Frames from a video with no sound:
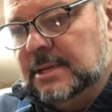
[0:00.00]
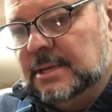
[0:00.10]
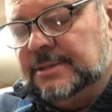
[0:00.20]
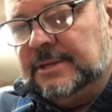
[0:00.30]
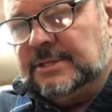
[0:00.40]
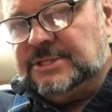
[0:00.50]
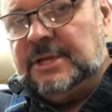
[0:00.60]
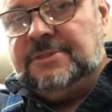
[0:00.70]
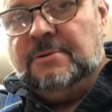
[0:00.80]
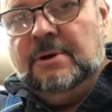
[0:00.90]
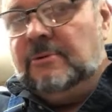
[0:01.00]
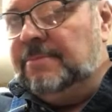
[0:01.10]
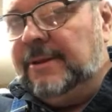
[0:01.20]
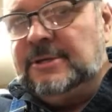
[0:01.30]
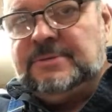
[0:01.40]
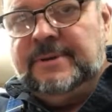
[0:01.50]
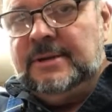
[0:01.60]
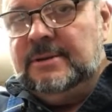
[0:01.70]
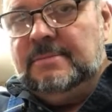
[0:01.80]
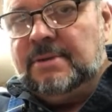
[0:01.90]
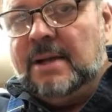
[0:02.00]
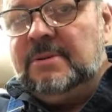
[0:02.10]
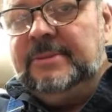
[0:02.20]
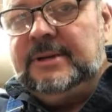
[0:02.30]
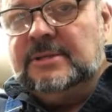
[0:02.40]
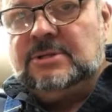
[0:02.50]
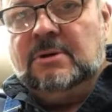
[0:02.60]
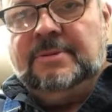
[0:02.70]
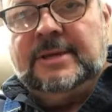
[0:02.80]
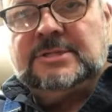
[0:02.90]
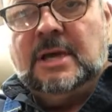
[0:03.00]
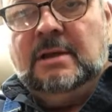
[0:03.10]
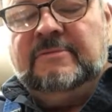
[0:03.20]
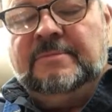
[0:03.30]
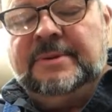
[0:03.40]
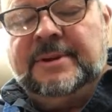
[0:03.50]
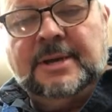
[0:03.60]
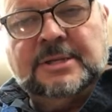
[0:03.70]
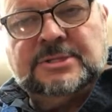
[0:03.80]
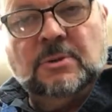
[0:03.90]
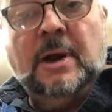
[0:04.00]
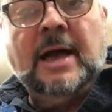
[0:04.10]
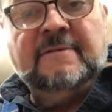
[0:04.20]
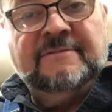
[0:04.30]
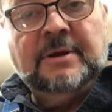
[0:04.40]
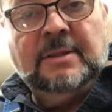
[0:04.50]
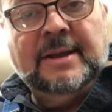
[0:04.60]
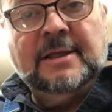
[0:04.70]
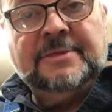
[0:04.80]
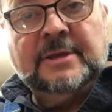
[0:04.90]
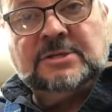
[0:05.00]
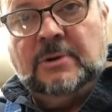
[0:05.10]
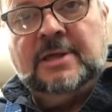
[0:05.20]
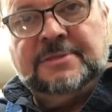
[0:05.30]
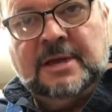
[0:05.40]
The Synthroid replacement probably doesn't replace all of them, because the way I feel about things, the way I think